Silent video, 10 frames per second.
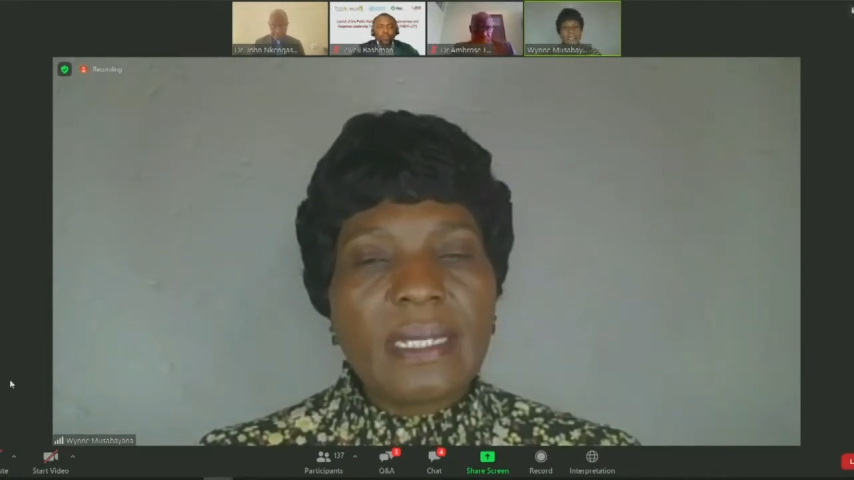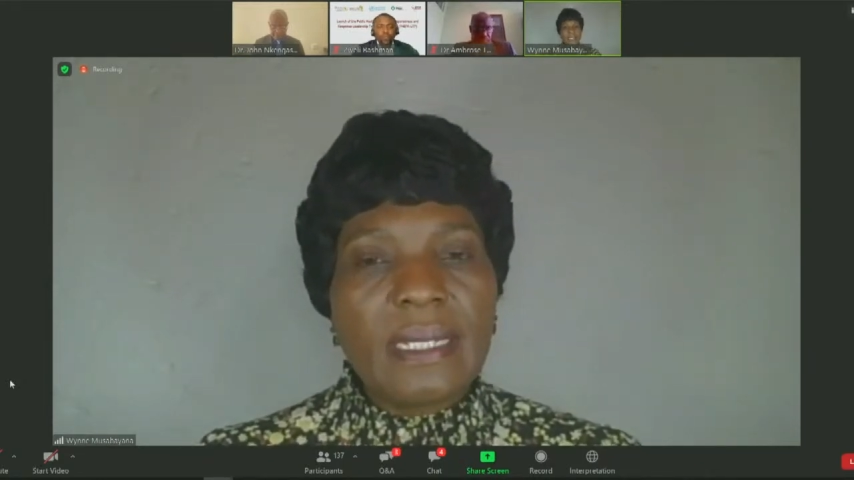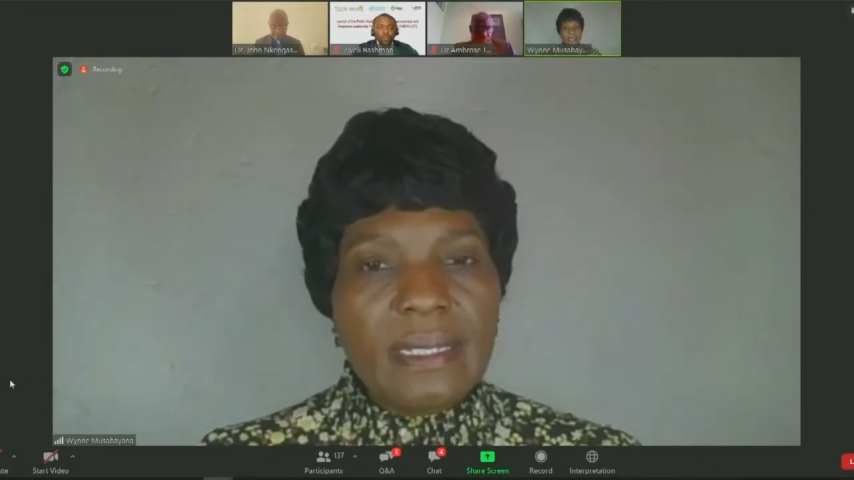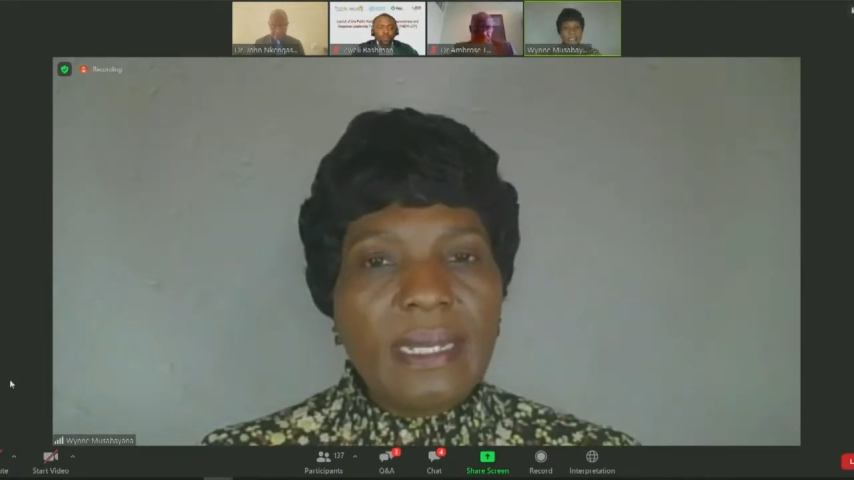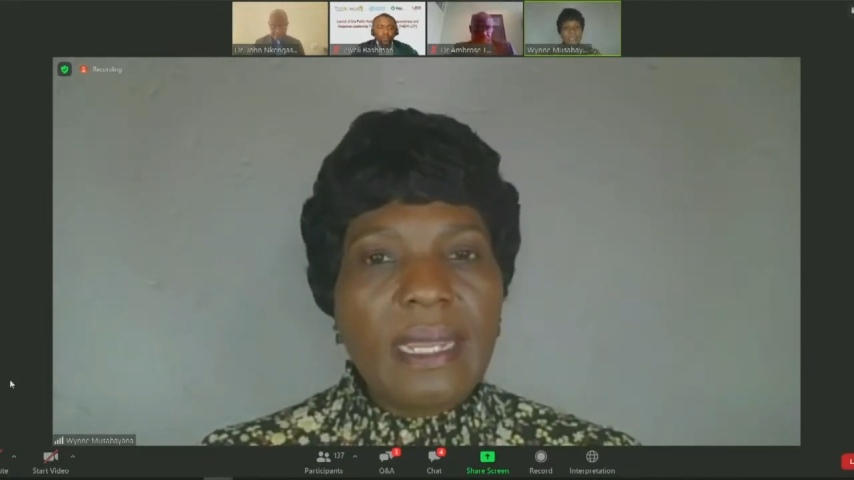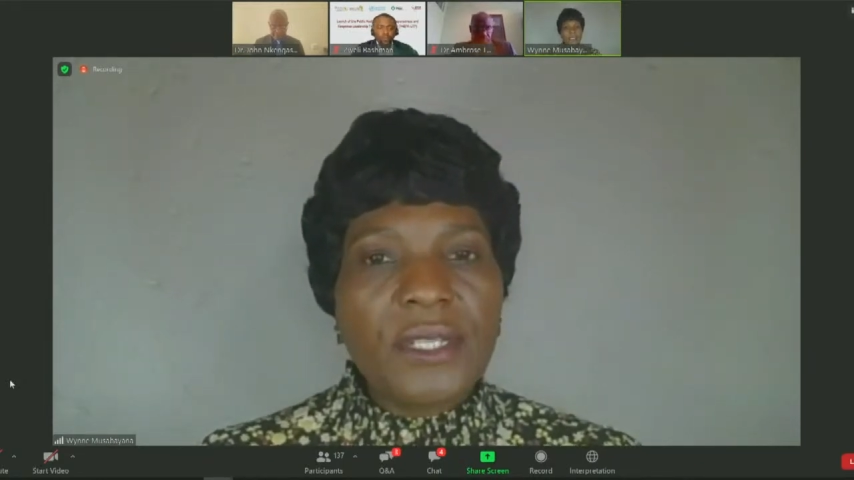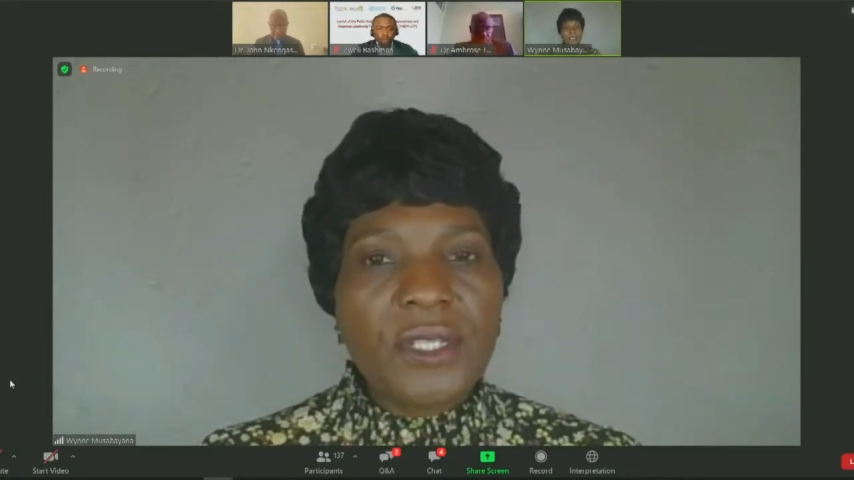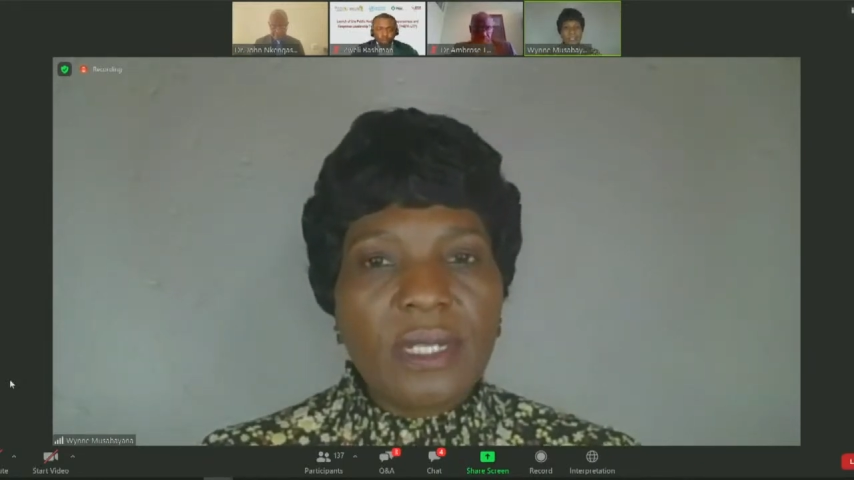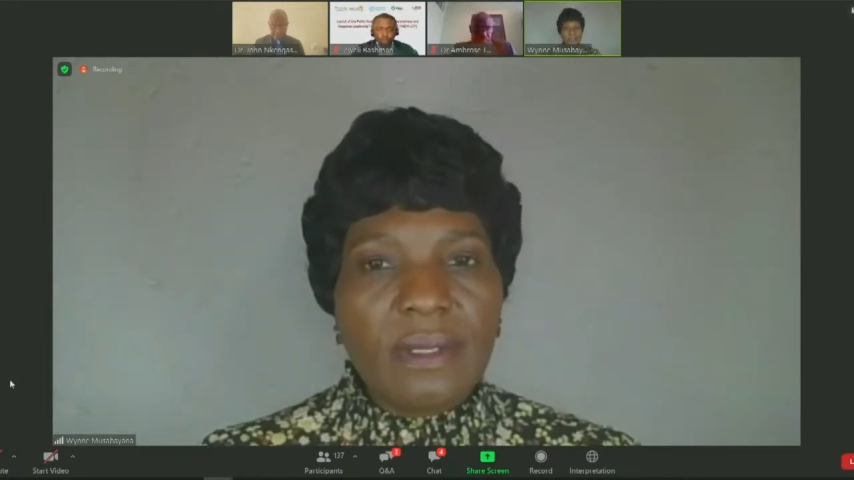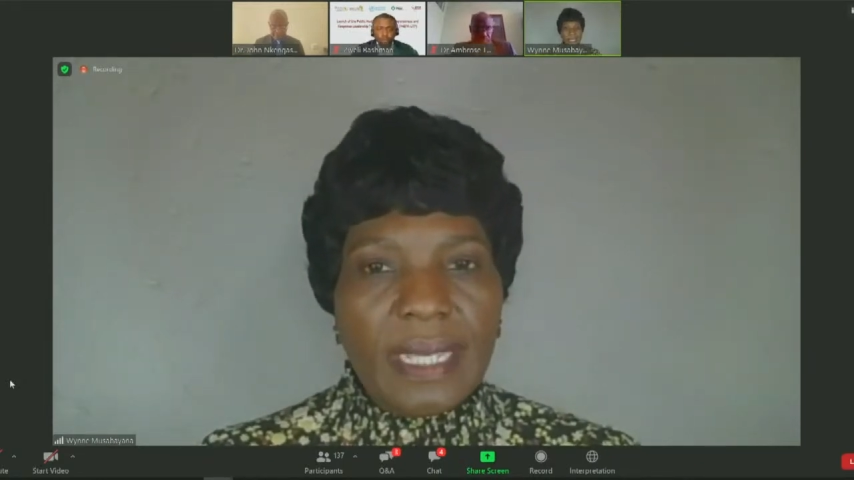
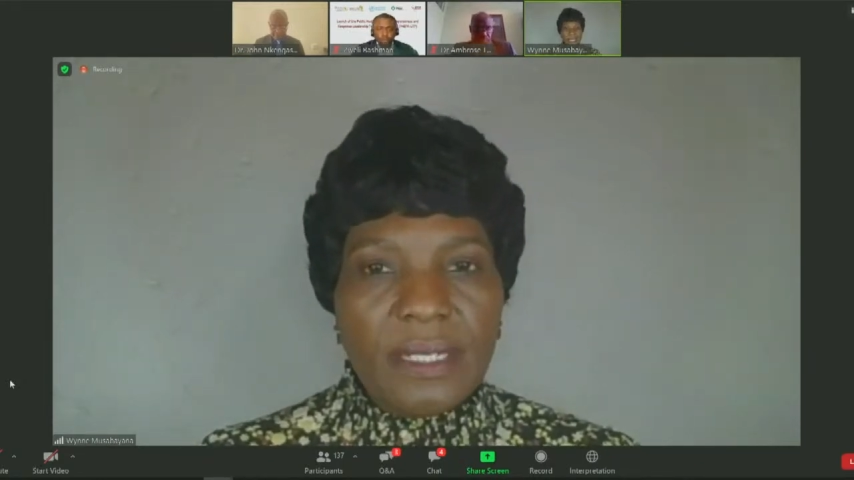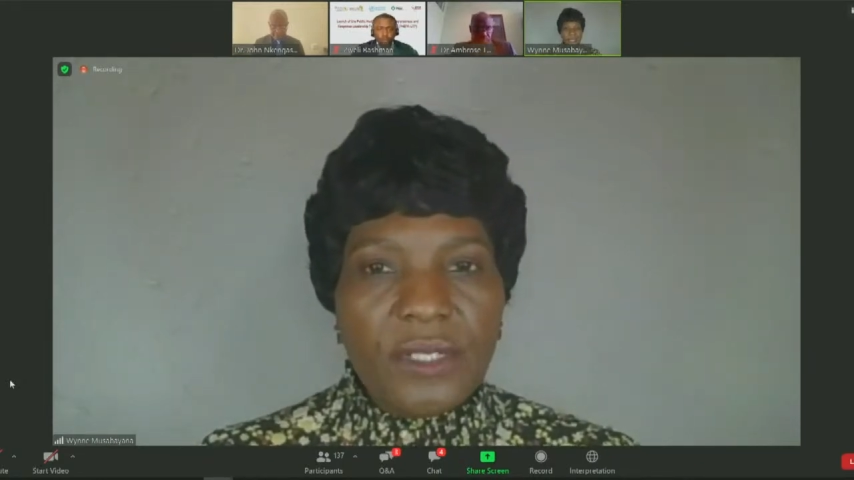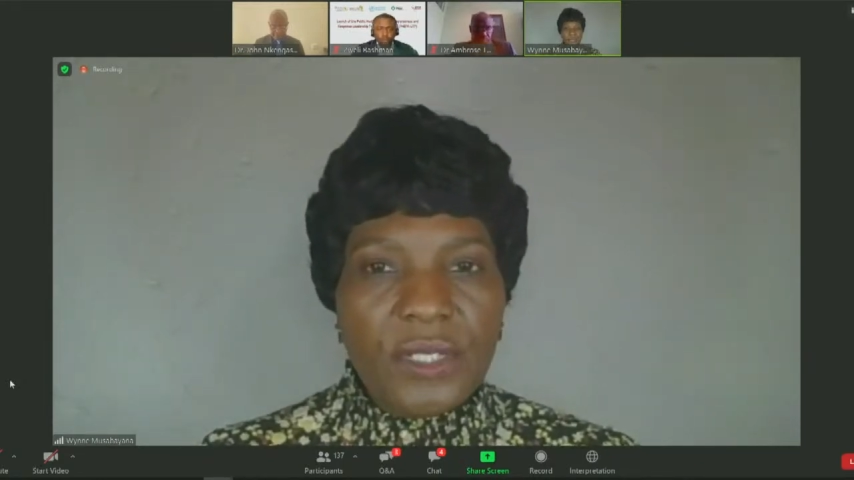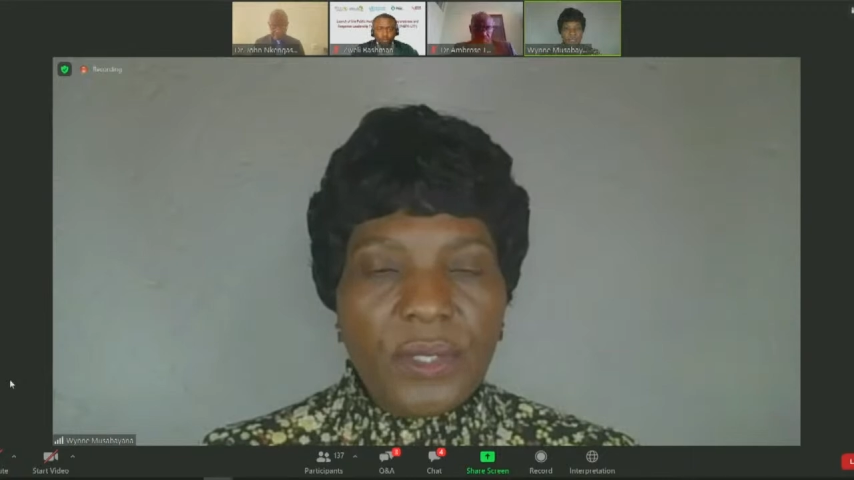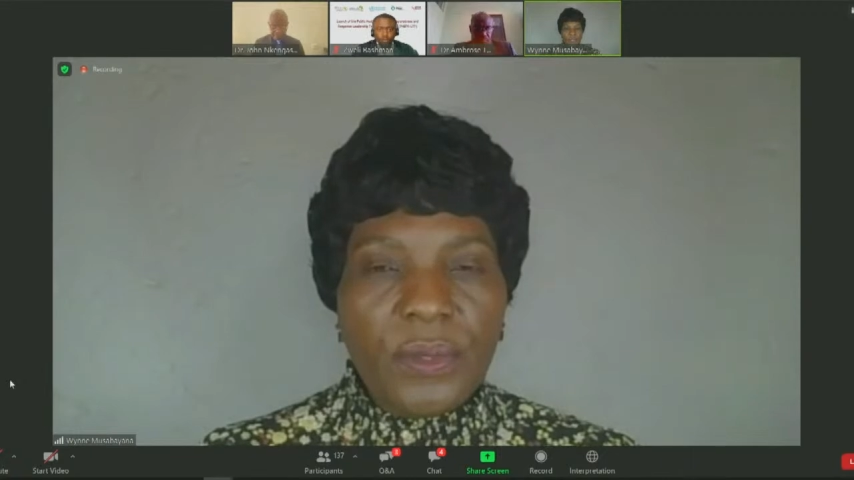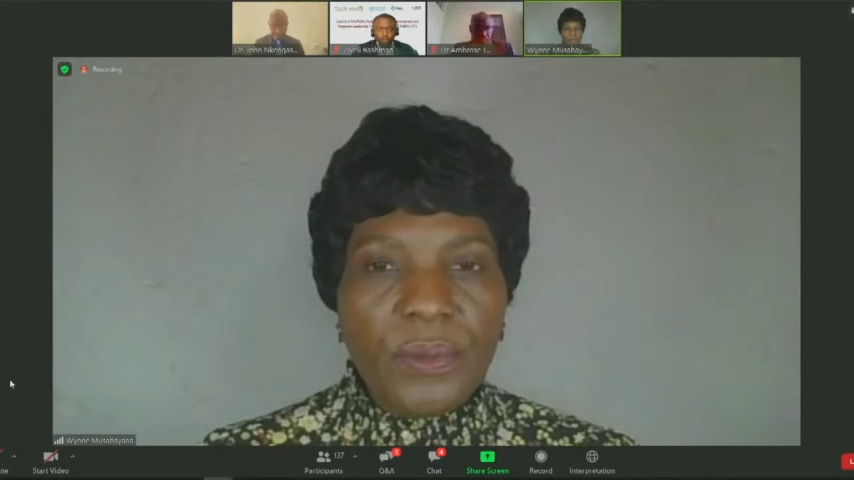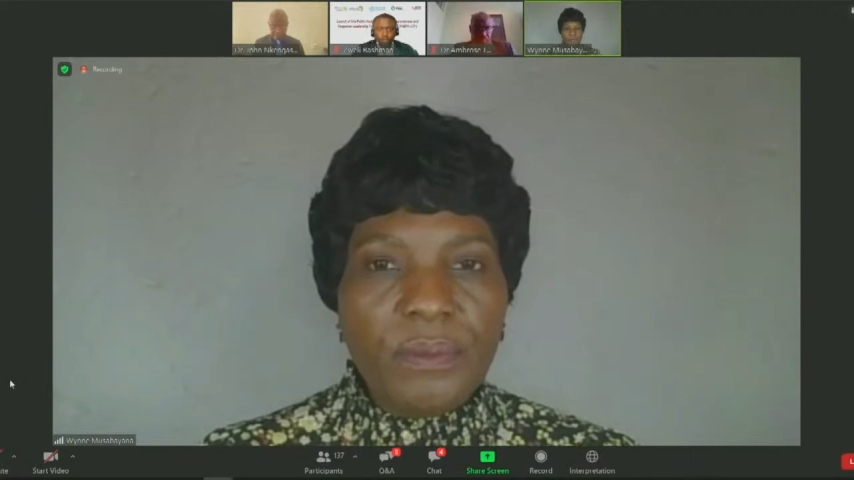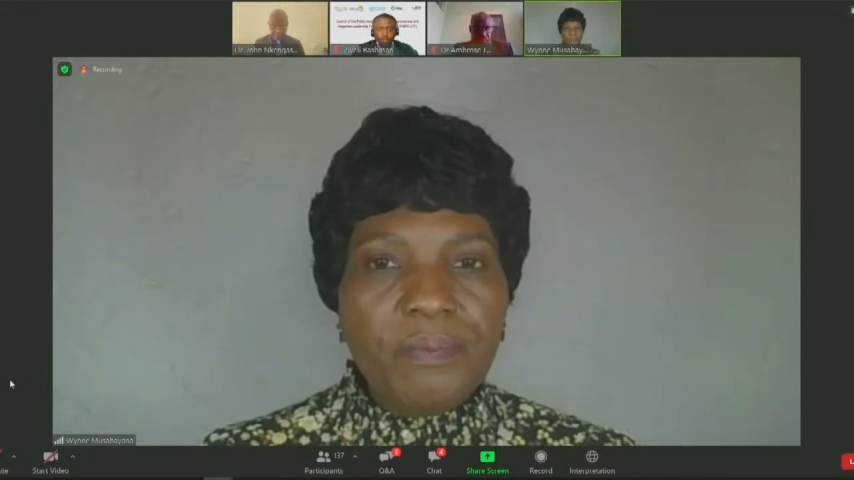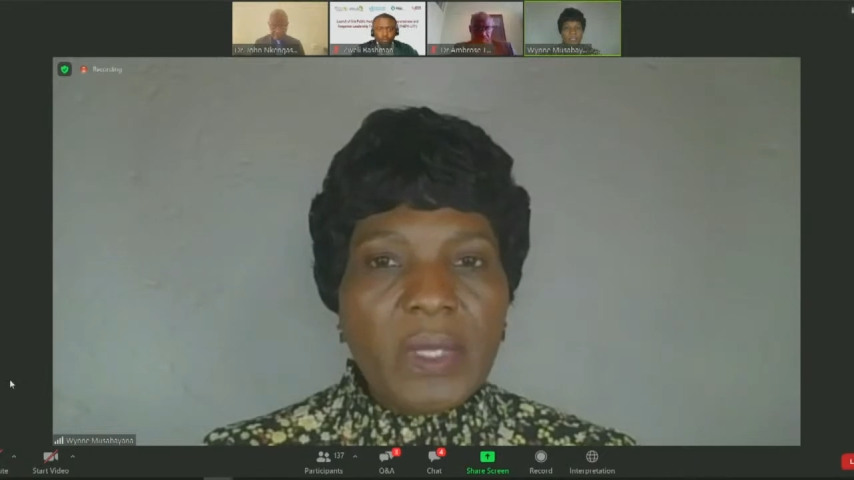international NGO,